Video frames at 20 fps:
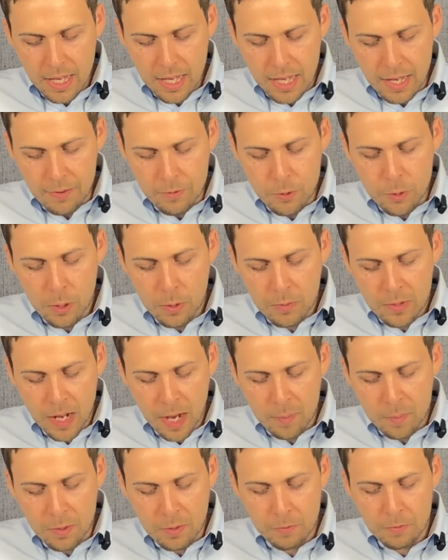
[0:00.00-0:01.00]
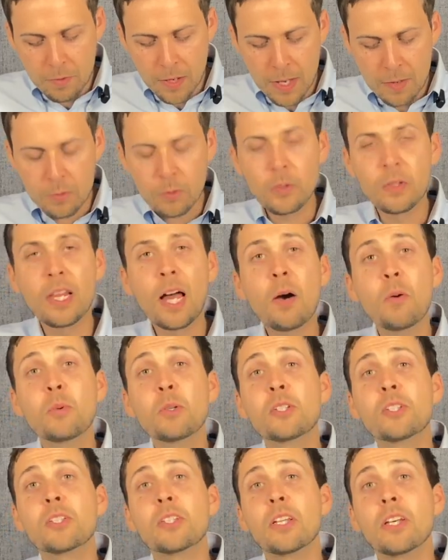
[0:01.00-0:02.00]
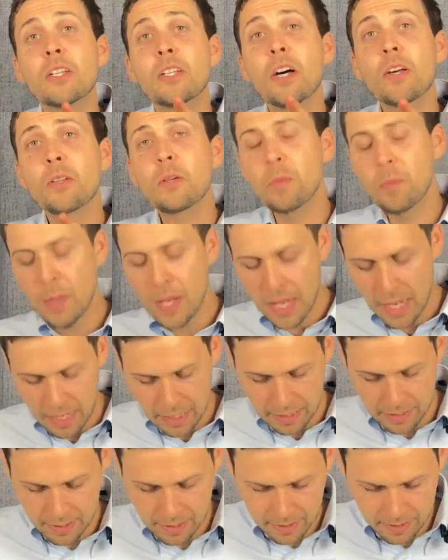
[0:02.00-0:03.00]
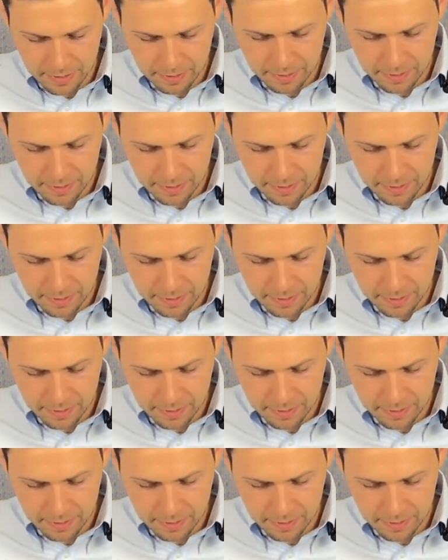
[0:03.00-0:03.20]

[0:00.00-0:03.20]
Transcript: if you have not been faithful in that which is another man's,